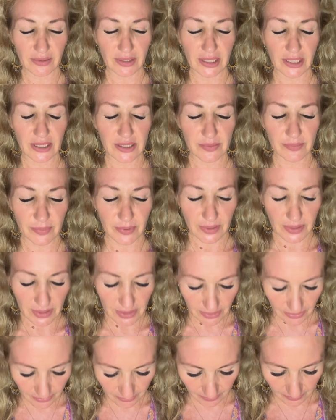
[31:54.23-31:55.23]
yes,
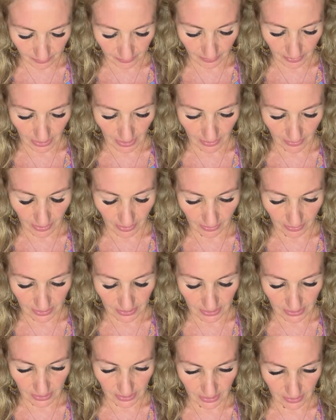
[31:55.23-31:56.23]
but another
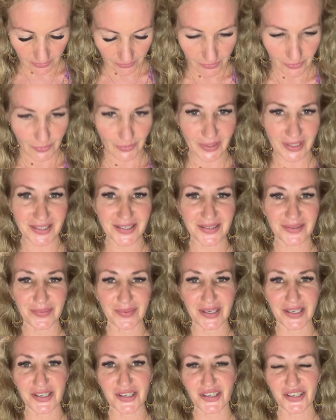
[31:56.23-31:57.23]
city I was meant to
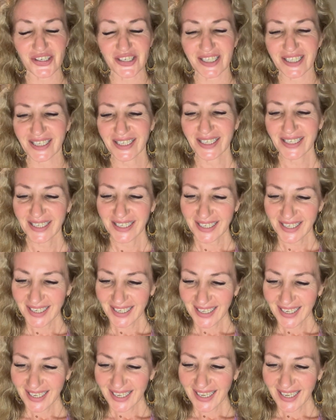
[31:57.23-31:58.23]

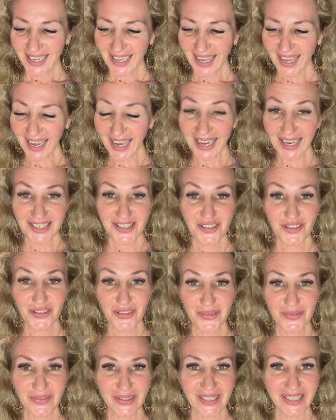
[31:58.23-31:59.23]
mention,
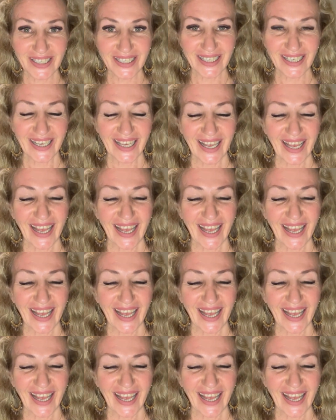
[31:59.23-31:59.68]
Germany.